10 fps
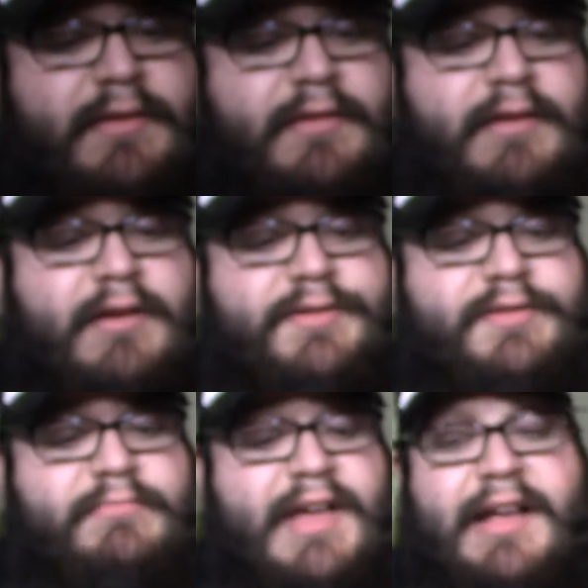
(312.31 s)

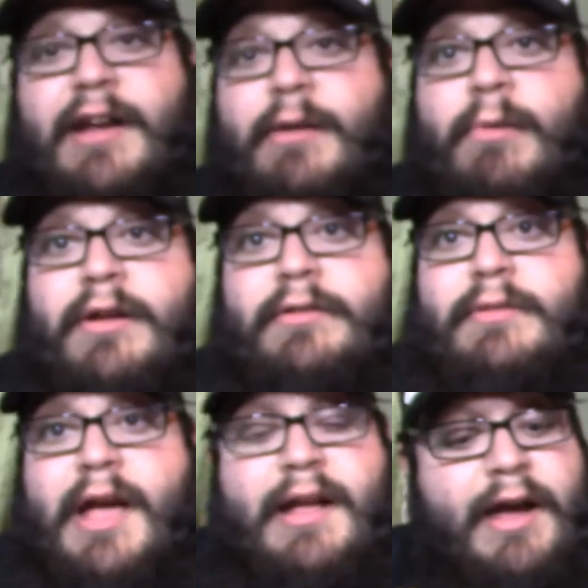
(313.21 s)
Awesome.
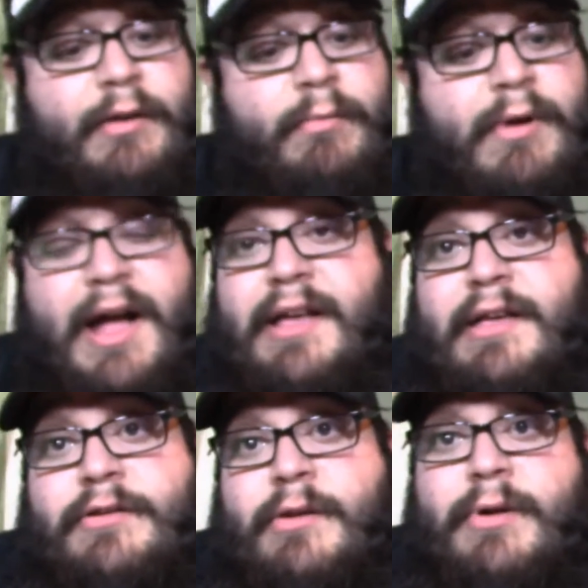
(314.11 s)

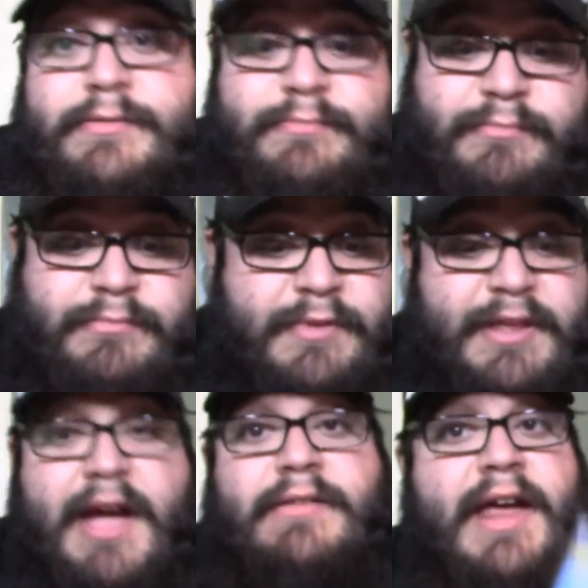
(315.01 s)
You know what?
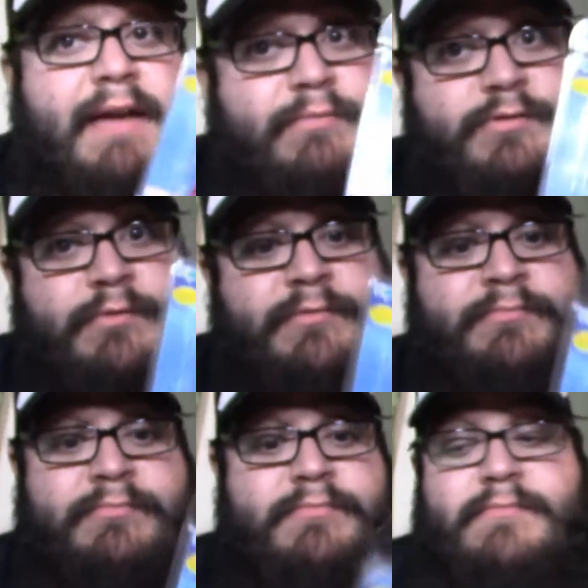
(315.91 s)
Now that I have this one,
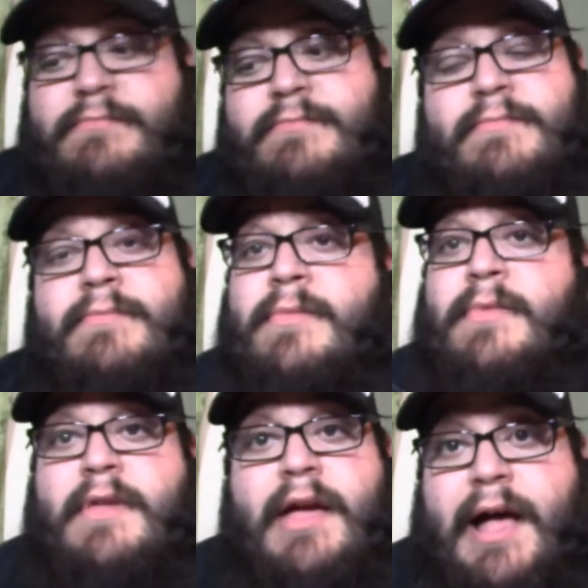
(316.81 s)

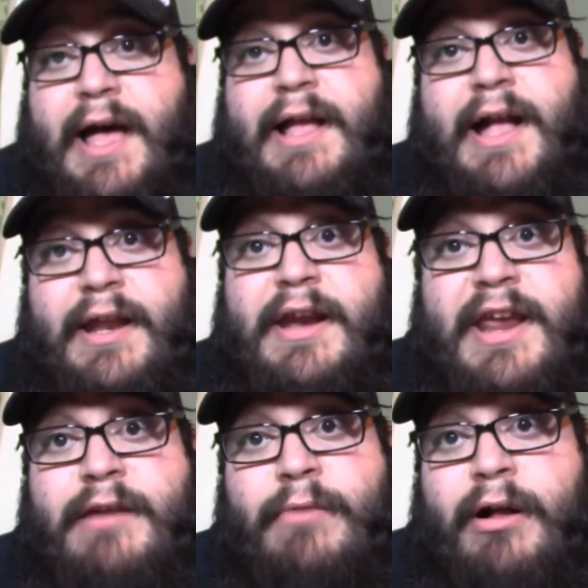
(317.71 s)
I kind of
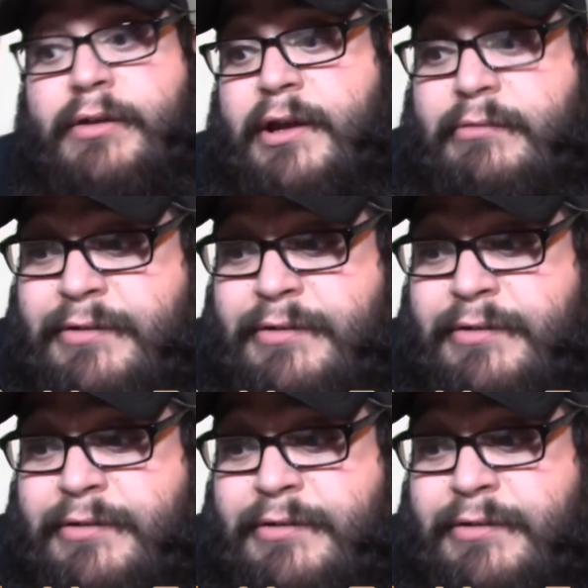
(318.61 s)
need them all now.